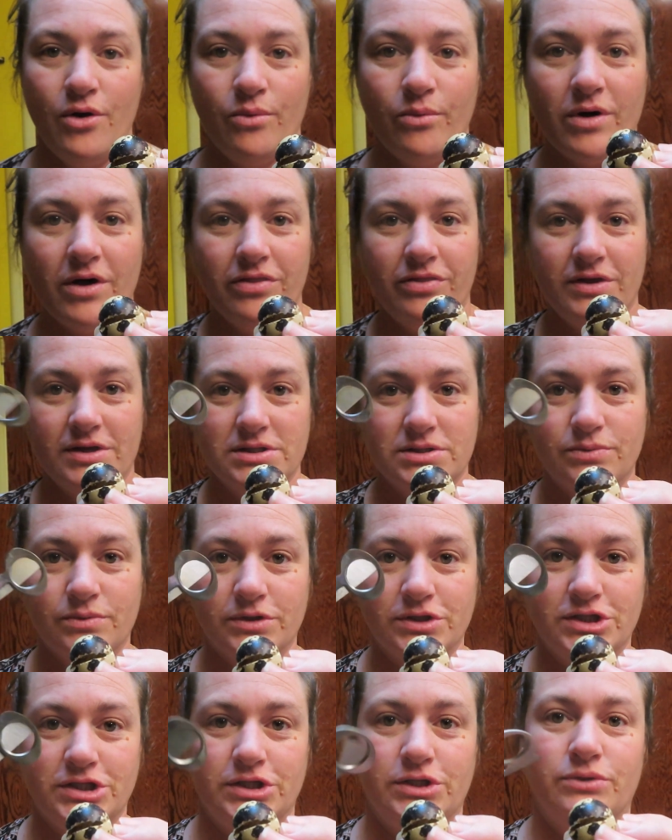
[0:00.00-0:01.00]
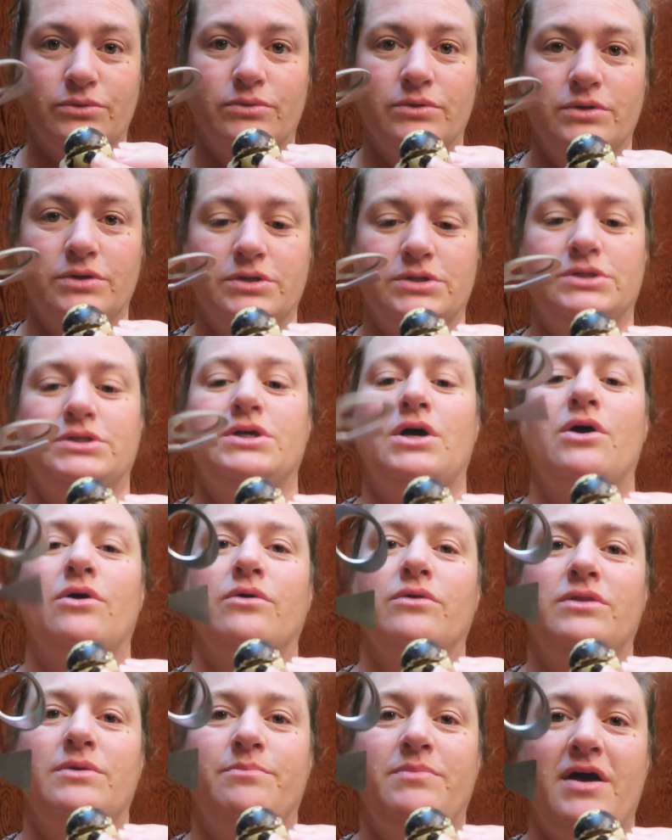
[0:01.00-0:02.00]
what this will do.
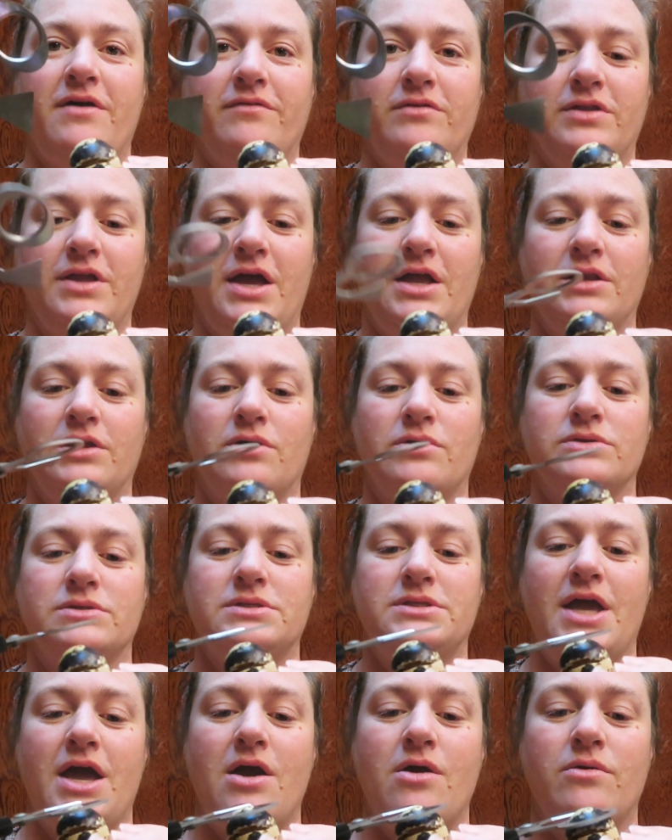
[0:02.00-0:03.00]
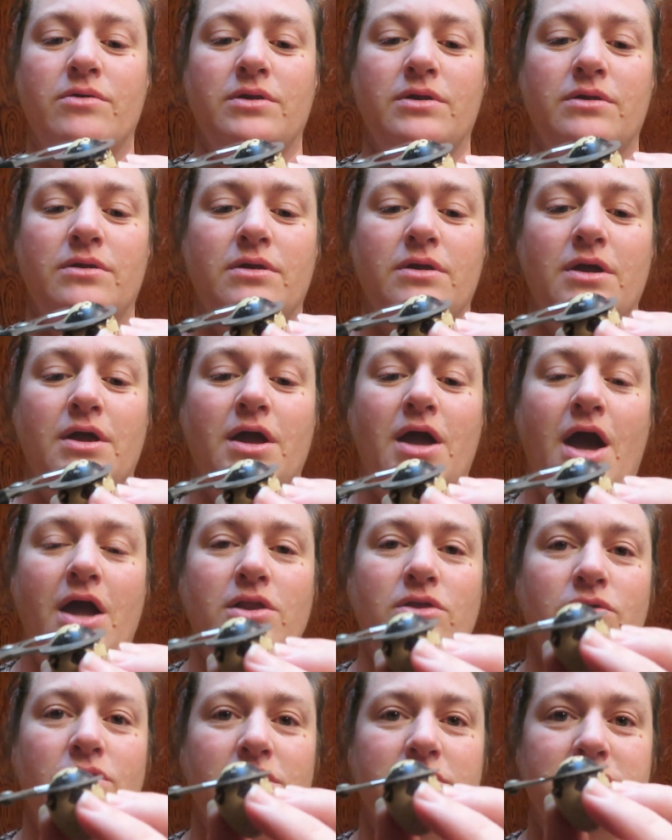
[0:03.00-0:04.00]
So the beveled end goes down,
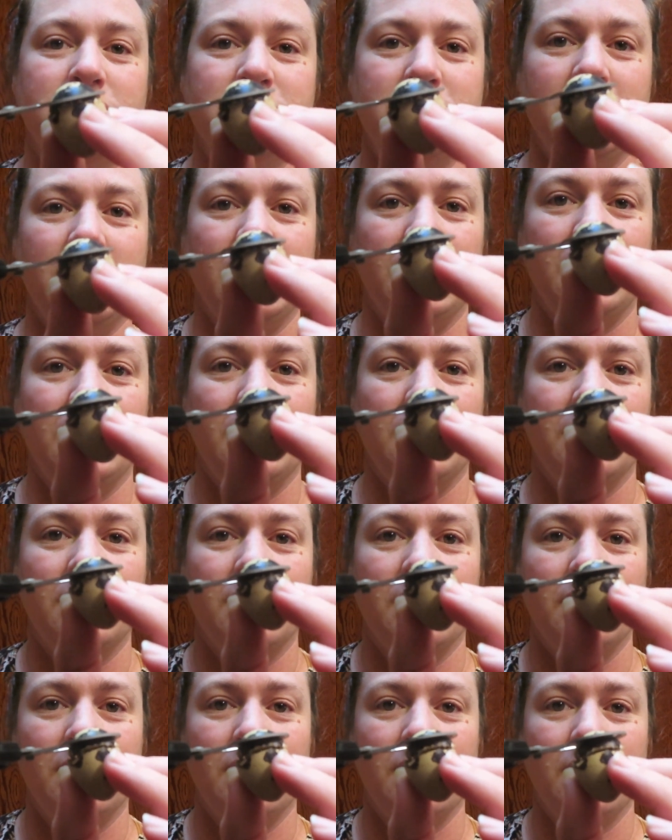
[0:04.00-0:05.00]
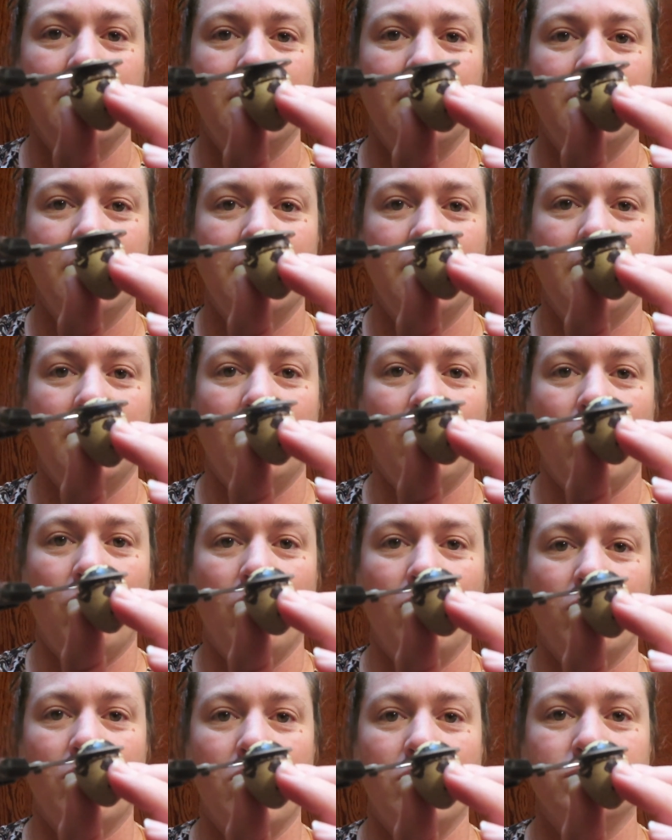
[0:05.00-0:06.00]
and you can see it
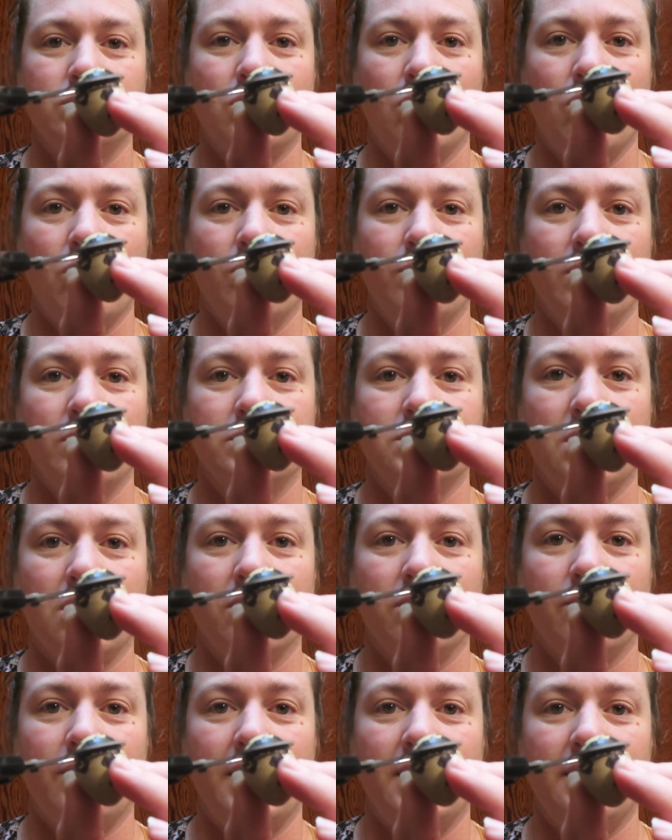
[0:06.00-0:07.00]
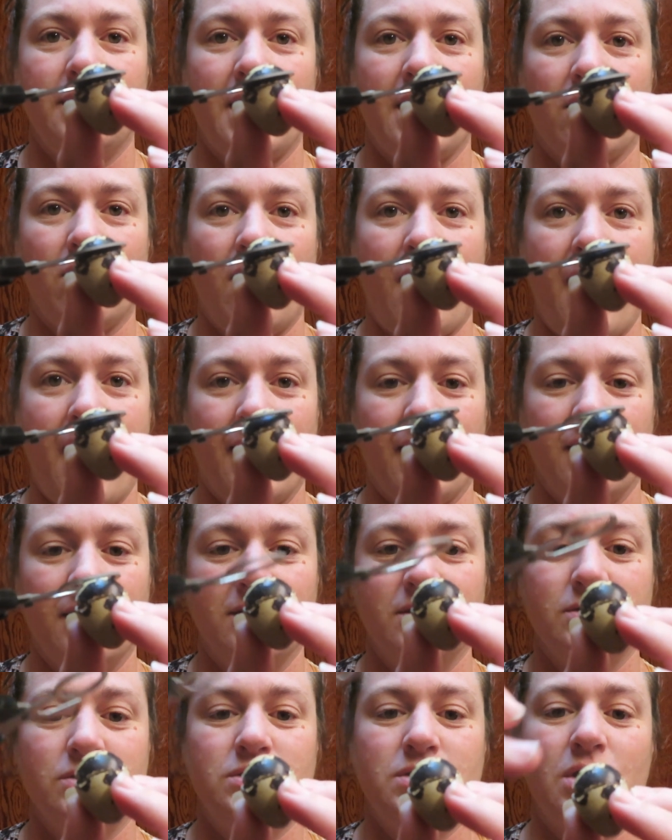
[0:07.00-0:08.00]
all goes almost all the way to that crack.
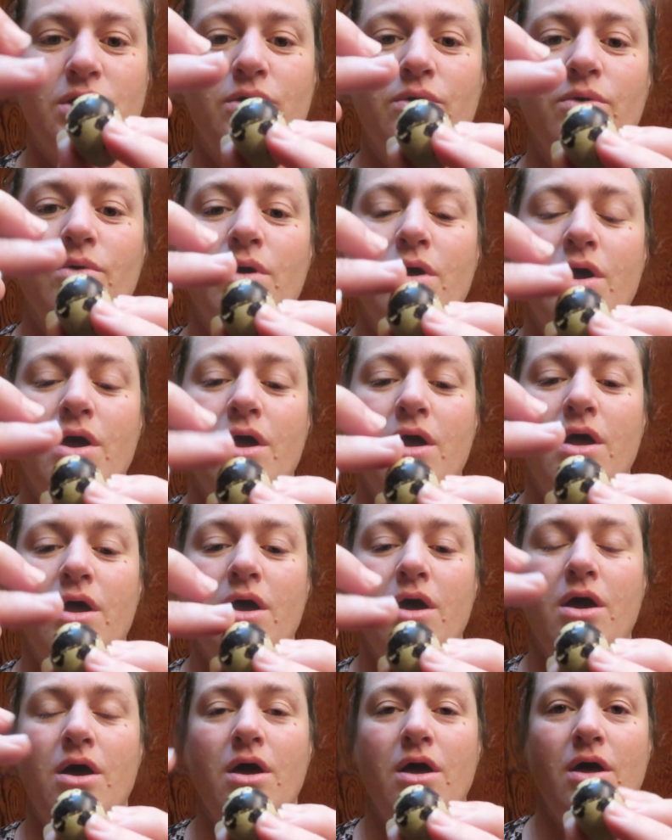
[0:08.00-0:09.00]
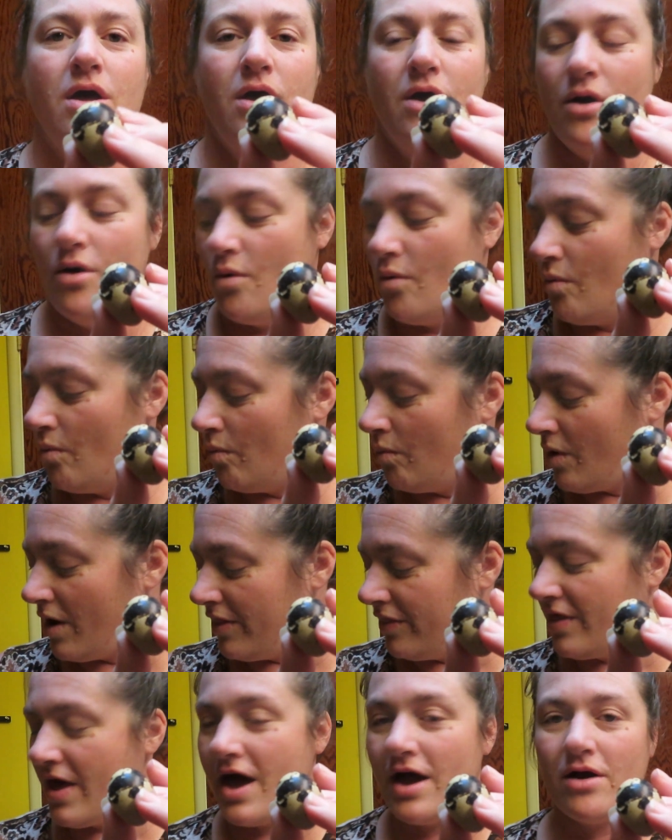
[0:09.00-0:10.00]
So
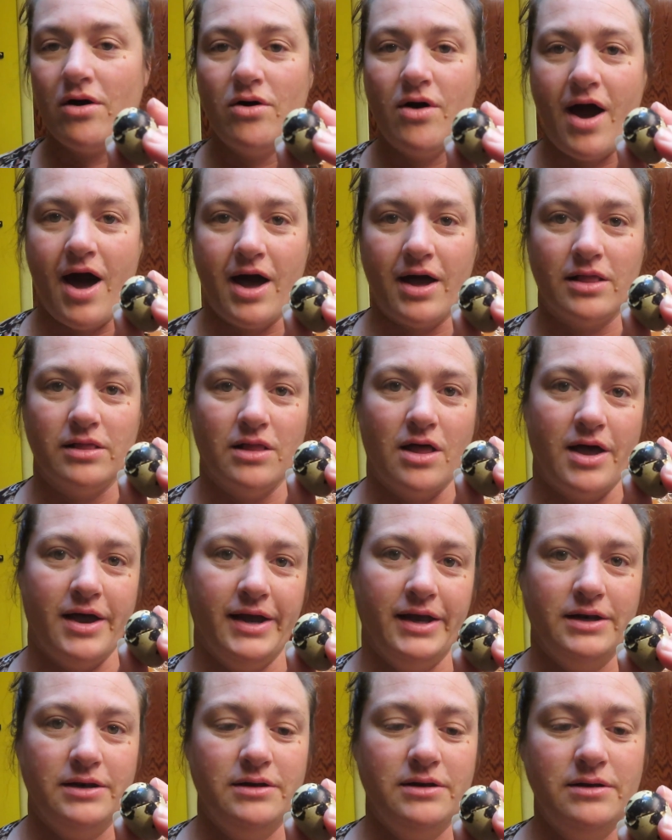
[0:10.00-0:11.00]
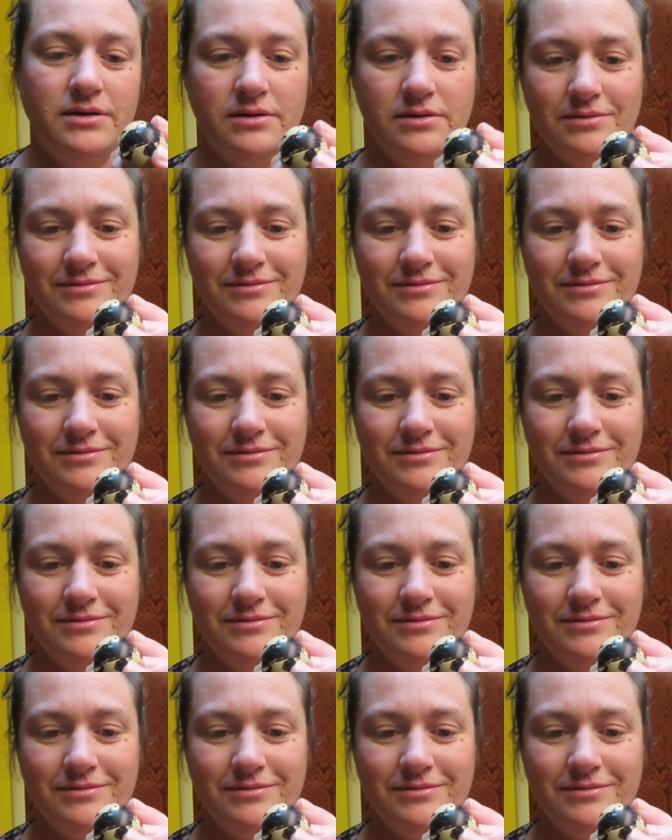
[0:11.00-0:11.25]
what that crack line,